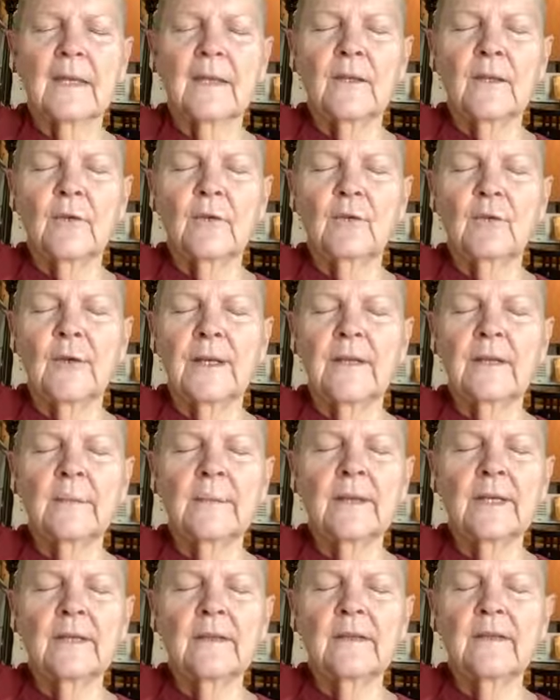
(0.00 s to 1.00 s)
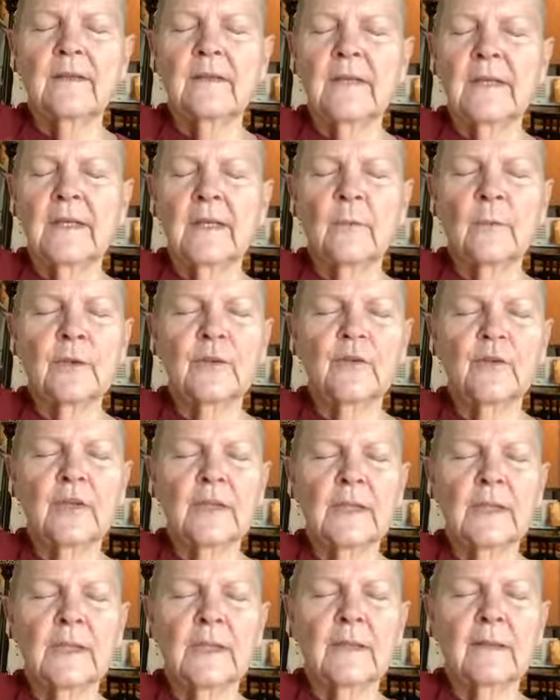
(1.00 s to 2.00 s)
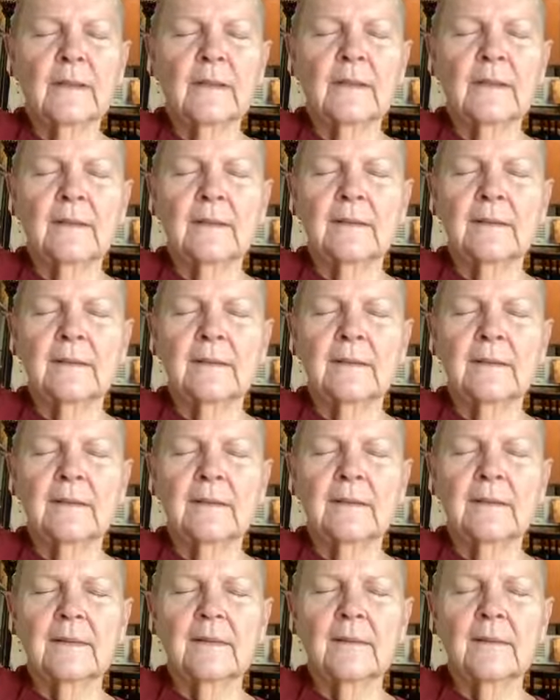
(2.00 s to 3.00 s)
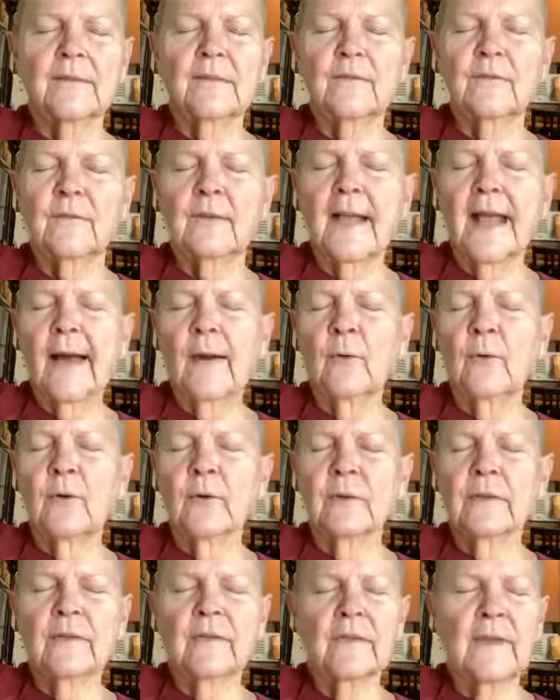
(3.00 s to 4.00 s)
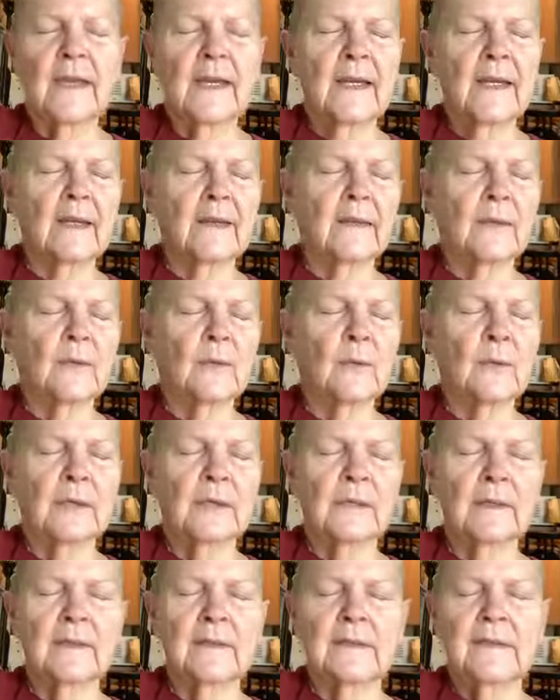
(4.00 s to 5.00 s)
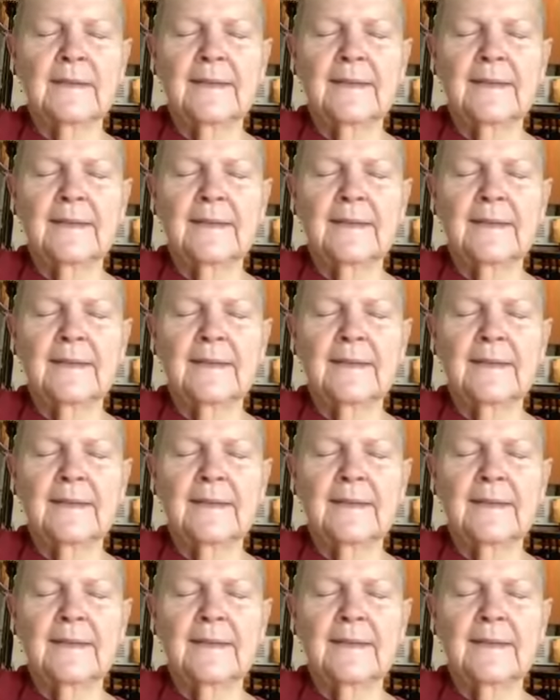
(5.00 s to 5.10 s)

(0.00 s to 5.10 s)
And don't try to be distinguishing what flower is that, or what,